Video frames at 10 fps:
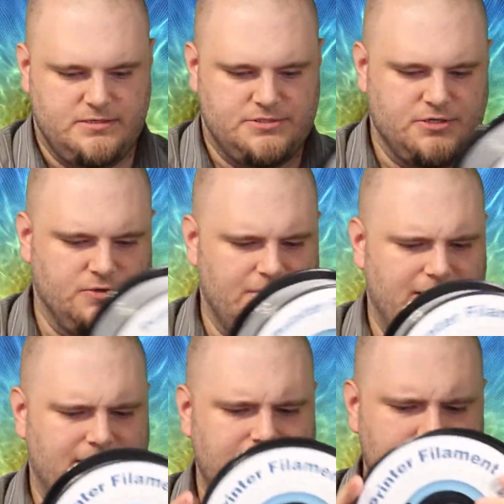So
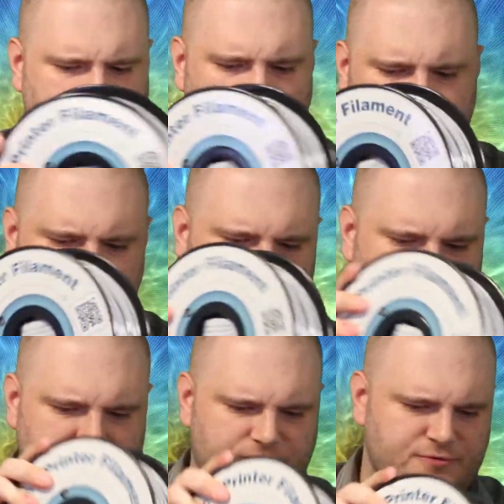I got a couple of
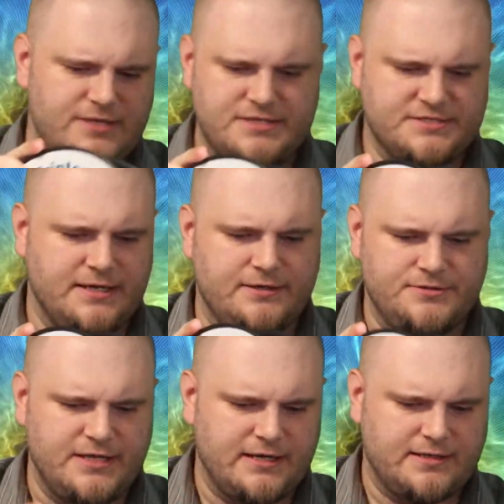3D
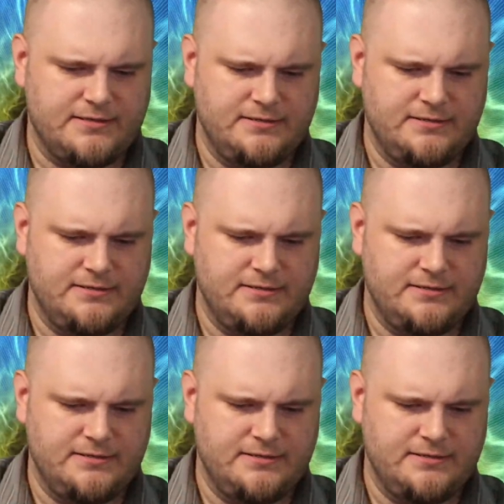Solutech